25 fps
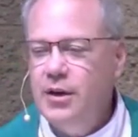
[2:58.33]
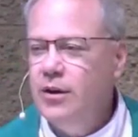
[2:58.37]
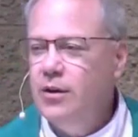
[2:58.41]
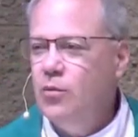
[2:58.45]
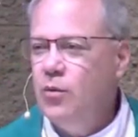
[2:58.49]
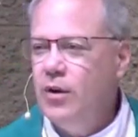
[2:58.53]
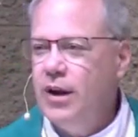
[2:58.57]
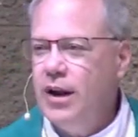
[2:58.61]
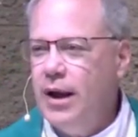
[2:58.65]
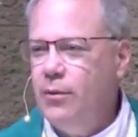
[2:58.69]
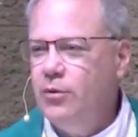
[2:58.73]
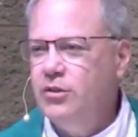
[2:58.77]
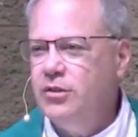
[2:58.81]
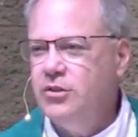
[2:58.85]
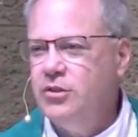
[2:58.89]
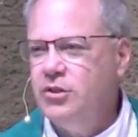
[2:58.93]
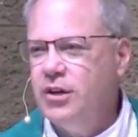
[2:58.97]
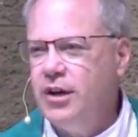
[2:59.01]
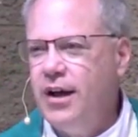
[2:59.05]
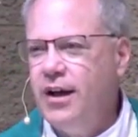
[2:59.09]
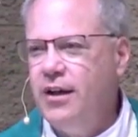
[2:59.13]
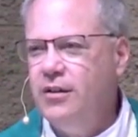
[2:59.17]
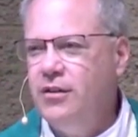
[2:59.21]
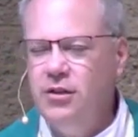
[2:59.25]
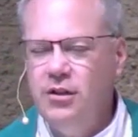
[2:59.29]
when I was a
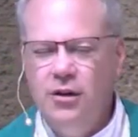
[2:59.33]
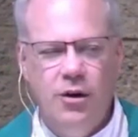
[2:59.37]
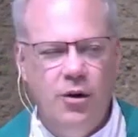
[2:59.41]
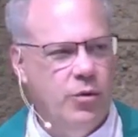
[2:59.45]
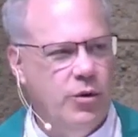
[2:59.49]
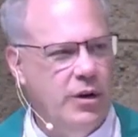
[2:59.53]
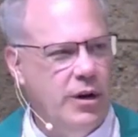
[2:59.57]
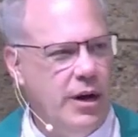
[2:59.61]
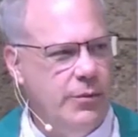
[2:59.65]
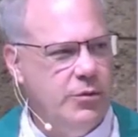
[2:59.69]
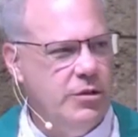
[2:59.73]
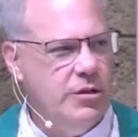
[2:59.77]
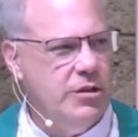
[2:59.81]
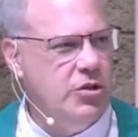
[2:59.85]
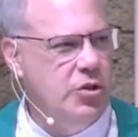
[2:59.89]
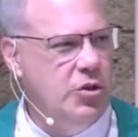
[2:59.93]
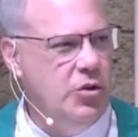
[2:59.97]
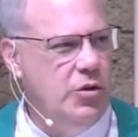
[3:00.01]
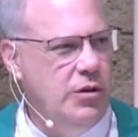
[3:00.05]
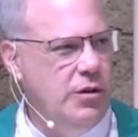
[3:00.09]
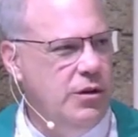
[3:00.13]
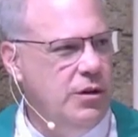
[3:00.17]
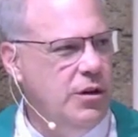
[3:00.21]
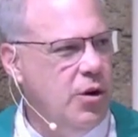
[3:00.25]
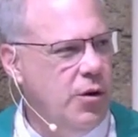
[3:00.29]
child, you know, when I was a
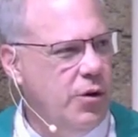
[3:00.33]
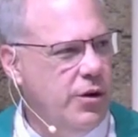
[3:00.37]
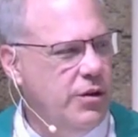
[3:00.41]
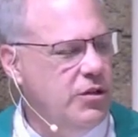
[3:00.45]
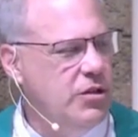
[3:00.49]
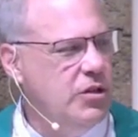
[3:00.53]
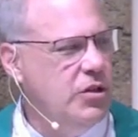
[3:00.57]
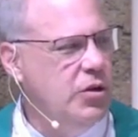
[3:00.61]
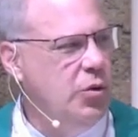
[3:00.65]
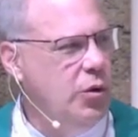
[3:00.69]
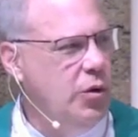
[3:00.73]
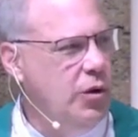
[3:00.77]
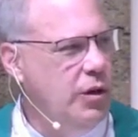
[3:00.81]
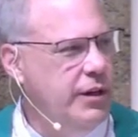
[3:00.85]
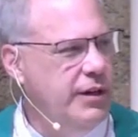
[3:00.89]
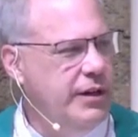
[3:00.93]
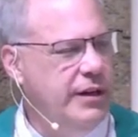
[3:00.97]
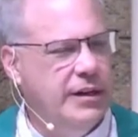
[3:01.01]
student going to school and